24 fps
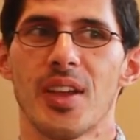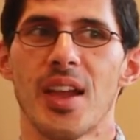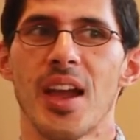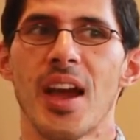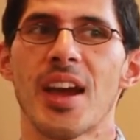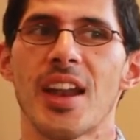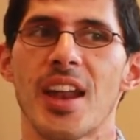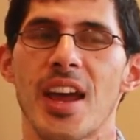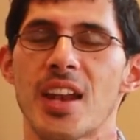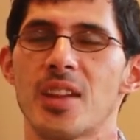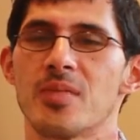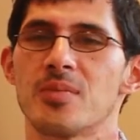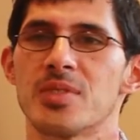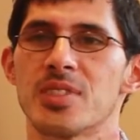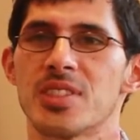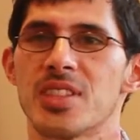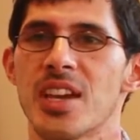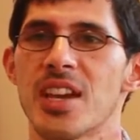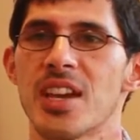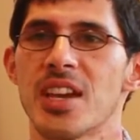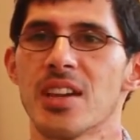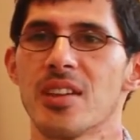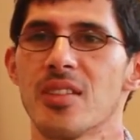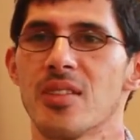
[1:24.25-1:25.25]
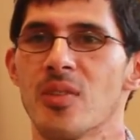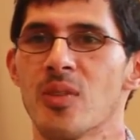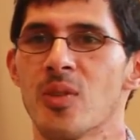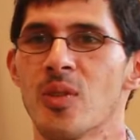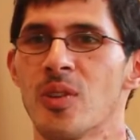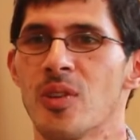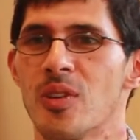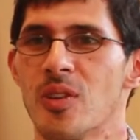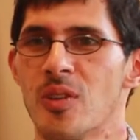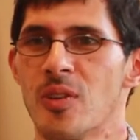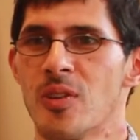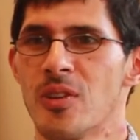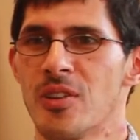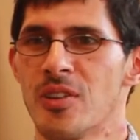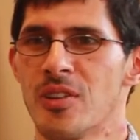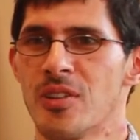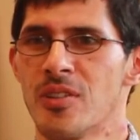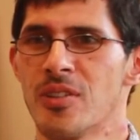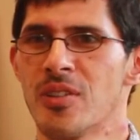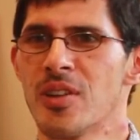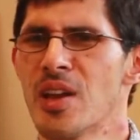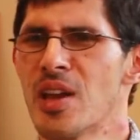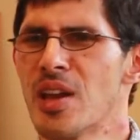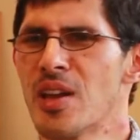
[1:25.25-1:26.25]
at Adams State
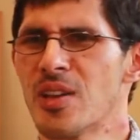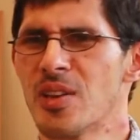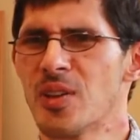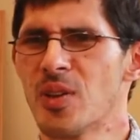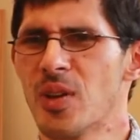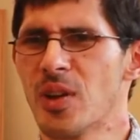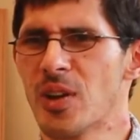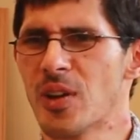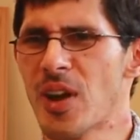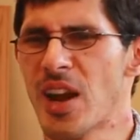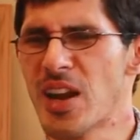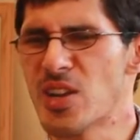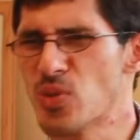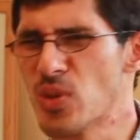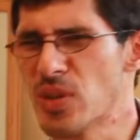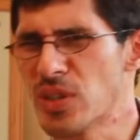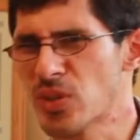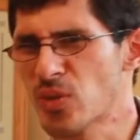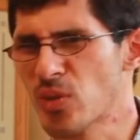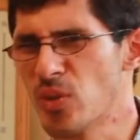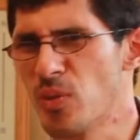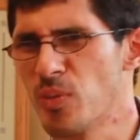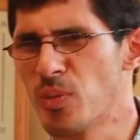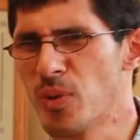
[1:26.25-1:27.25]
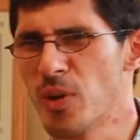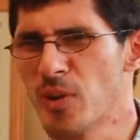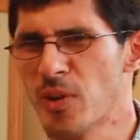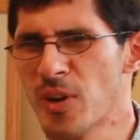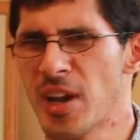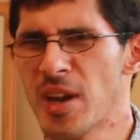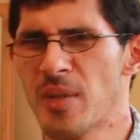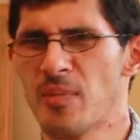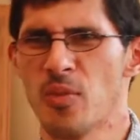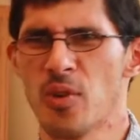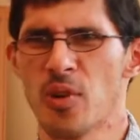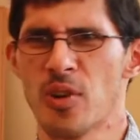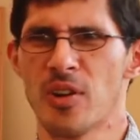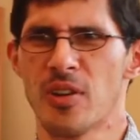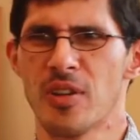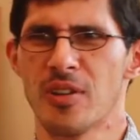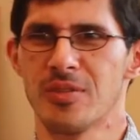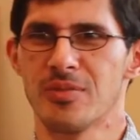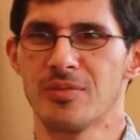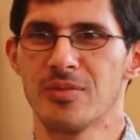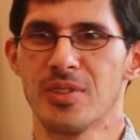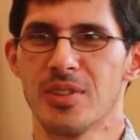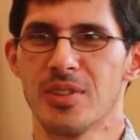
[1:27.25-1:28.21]
or a graduate school program or